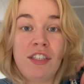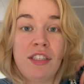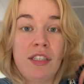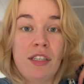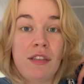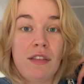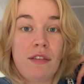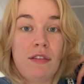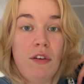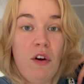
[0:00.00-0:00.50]
is
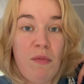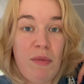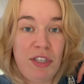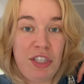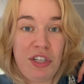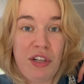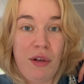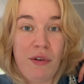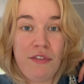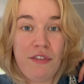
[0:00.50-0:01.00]
it so
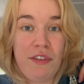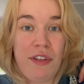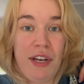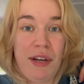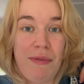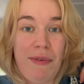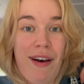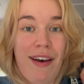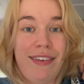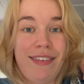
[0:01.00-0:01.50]
much closer than
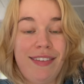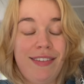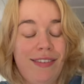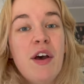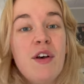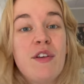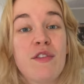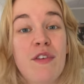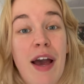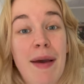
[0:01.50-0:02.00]
it was.
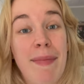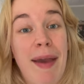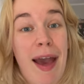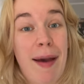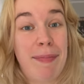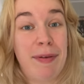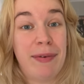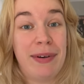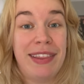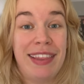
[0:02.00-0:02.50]
So I'm
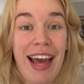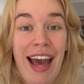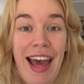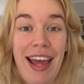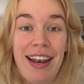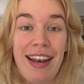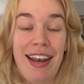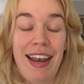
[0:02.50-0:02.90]
happy with that.